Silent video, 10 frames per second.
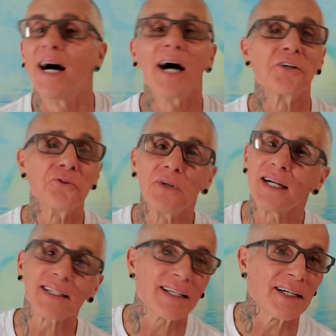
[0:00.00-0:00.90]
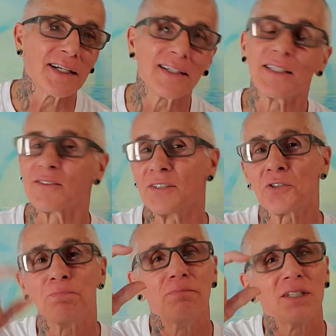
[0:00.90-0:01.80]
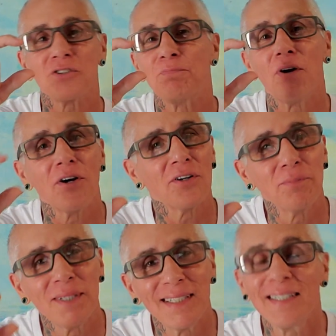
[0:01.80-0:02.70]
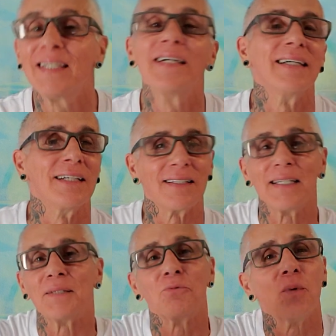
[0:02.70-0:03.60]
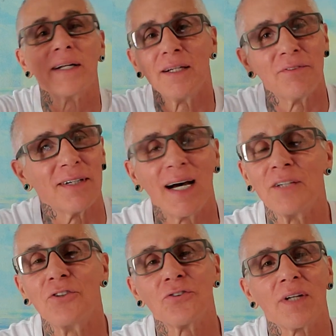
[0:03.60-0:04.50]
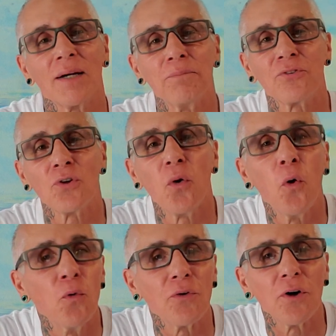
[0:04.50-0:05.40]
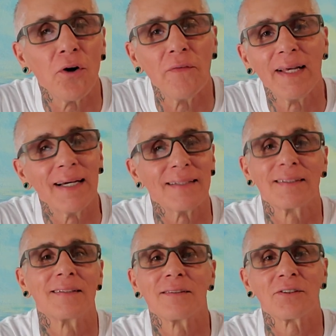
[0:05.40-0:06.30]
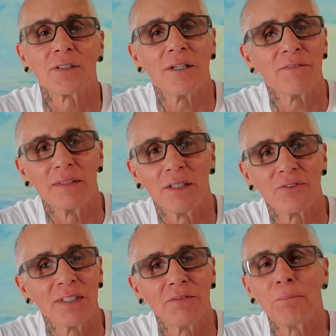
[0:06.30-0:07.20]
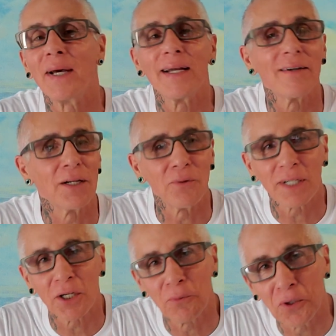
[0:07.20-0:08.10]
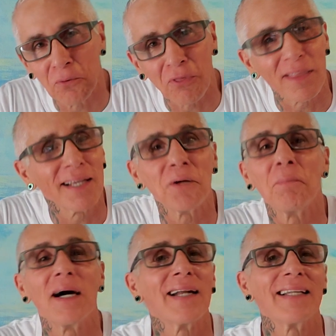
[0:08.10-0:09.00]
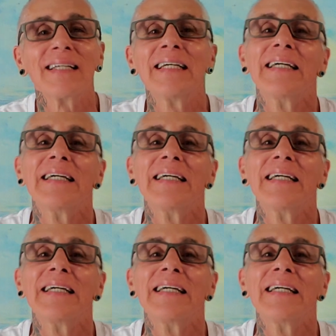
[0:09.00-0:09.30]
I do not care. It's this much part of me. Whatever. I'm so over all that stuff. It doesn't even matter. I don't care what you think about it.